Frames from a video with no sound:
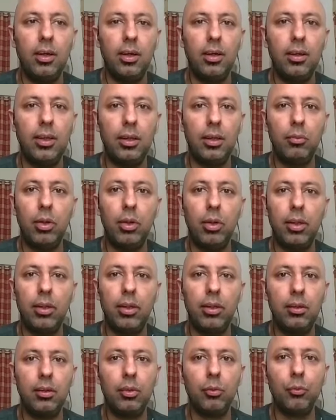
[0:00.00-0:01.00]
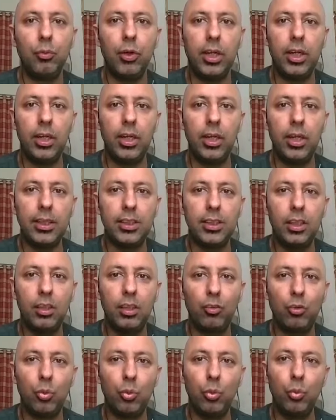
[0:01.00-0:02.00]
they were very nice
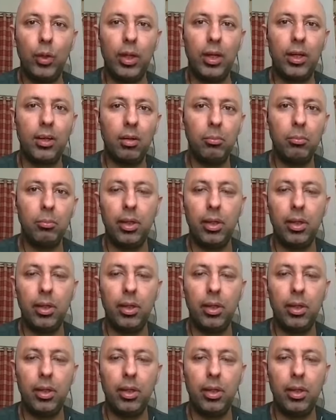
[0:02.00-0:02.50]
enough to welcome